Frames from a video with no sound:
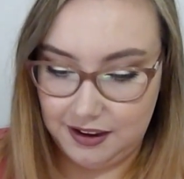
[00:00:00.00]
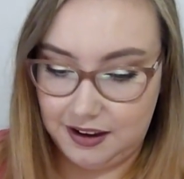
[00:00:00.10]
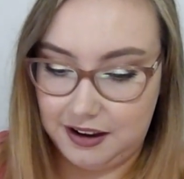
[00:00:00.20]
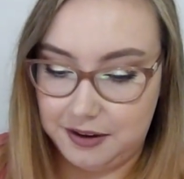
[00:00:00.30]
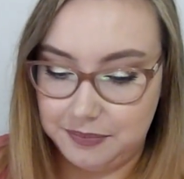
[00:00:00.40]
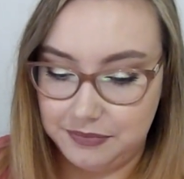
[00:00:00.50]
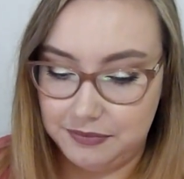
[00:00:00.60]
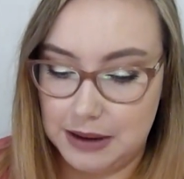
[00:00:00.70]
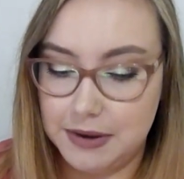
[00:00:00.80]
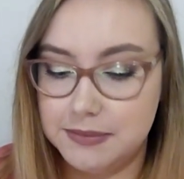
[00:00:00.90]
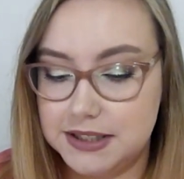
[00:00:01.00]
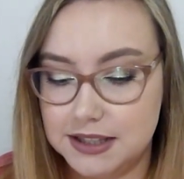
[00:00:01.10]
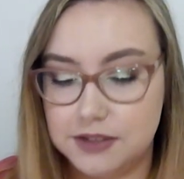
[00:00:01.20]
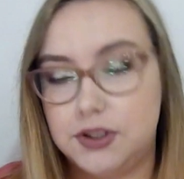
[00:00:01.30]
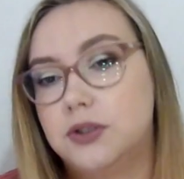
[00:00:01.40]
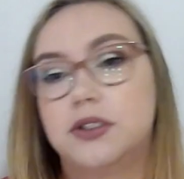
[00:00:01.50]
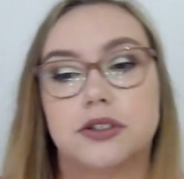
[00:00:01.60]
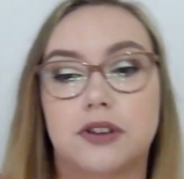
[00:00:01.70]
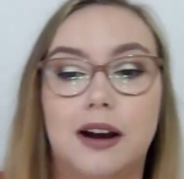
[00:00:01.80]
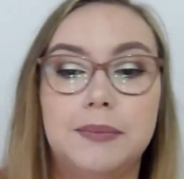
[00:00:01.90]
My mum says if you could
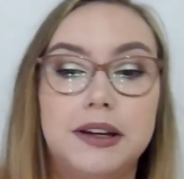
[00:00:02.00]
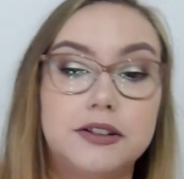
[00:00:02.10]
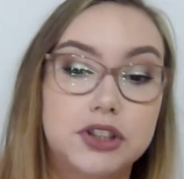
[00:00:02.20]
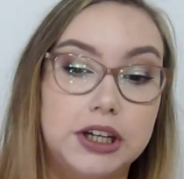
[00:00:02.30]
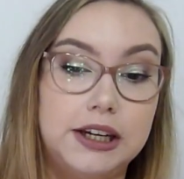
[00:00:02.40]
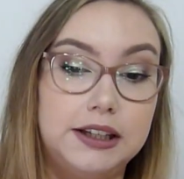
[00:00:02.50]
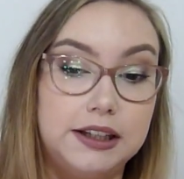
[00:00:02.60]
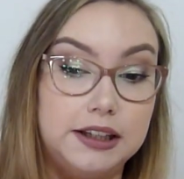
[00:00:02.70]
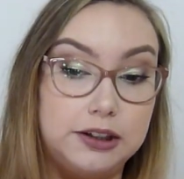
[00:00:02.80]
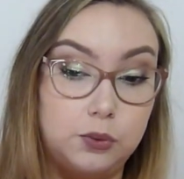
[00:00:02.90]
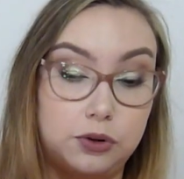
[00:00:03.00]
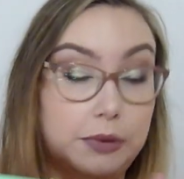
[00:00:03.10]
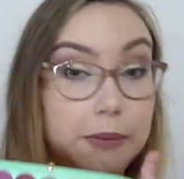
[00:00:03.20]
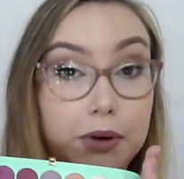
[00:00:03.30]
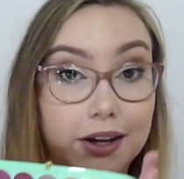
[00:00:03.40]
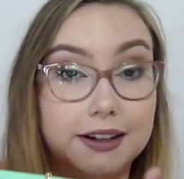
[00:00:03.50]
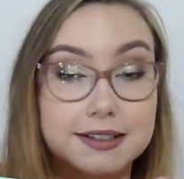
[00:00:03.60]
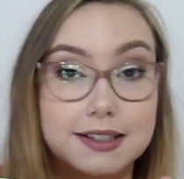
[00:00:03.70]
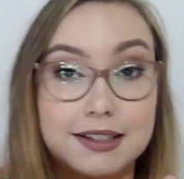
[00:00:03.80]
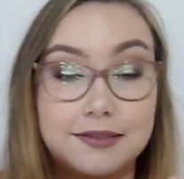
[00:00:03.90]
describe me in a shade, it would be
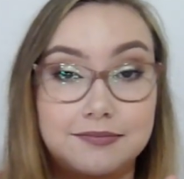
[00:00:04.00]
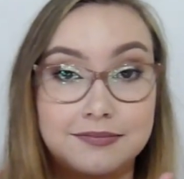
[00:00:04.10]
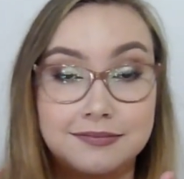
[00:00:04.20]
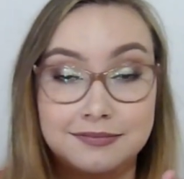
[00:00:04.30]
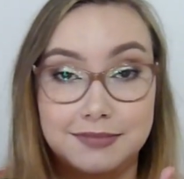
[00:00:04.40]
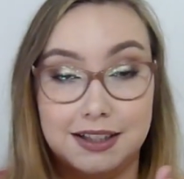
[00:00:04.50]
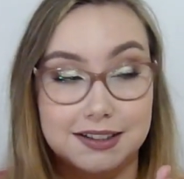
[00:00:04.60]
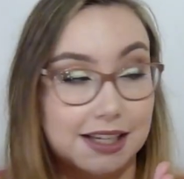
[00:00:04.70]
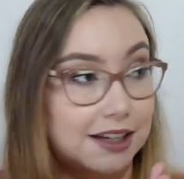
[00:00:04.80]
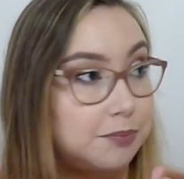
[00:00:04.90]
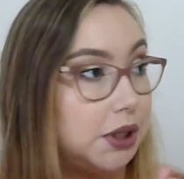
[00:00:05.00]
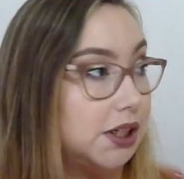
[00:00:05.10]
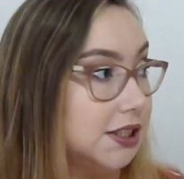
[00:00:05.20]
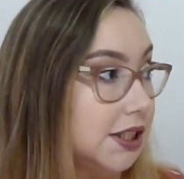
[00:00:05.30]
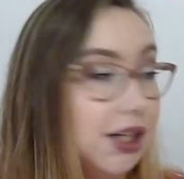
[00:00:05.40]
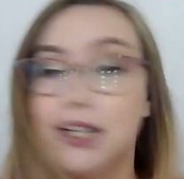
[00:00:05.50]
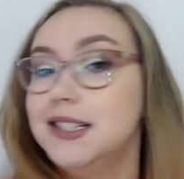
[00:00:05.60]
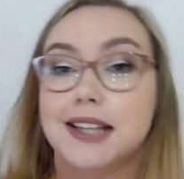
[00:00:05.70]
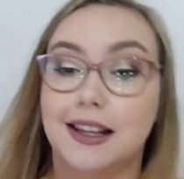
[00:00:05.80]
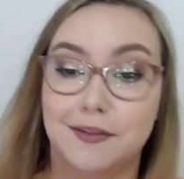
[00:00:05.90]
burgundy, because I love burgundy
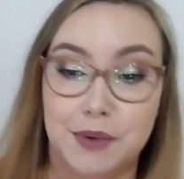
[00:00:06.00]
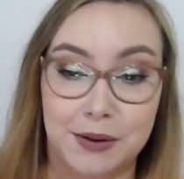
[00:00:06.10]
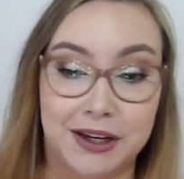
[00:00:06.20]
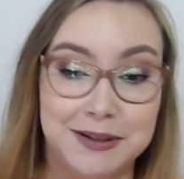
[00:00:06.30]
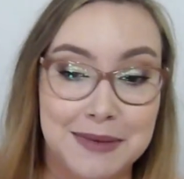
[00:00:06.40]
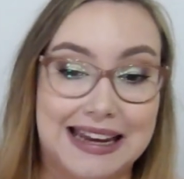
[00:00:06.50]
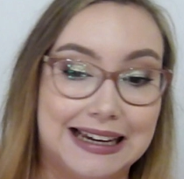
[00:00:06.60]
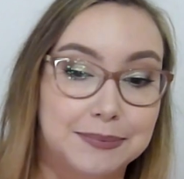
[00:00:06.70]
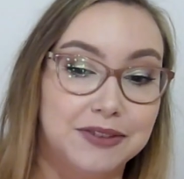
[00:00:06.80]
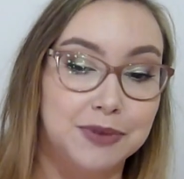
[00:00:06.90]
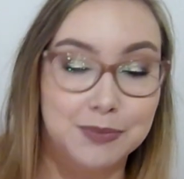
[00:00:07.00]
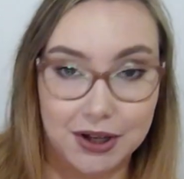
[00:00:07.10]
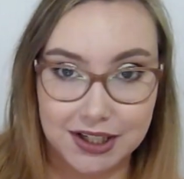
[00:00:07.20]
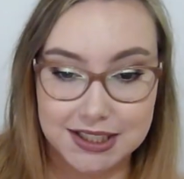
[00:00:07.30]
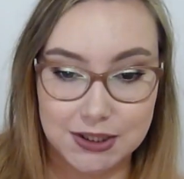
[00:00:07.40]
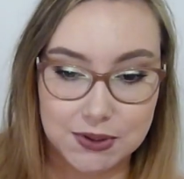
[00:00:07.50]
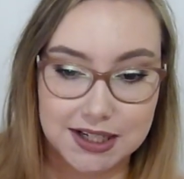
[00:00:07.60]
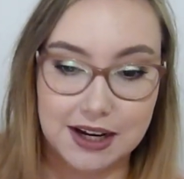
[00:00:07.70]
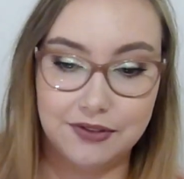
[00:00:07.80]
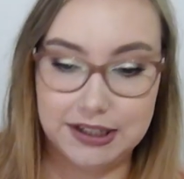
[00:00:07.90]
clothes, I love burgundy makeup, give me burgundy all day,
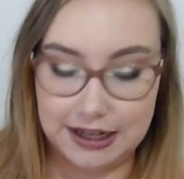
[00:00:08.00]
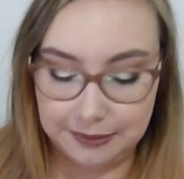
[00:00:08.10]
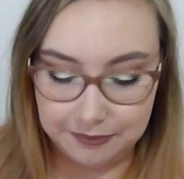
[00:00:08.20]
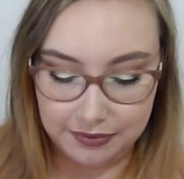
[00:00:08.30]
every day.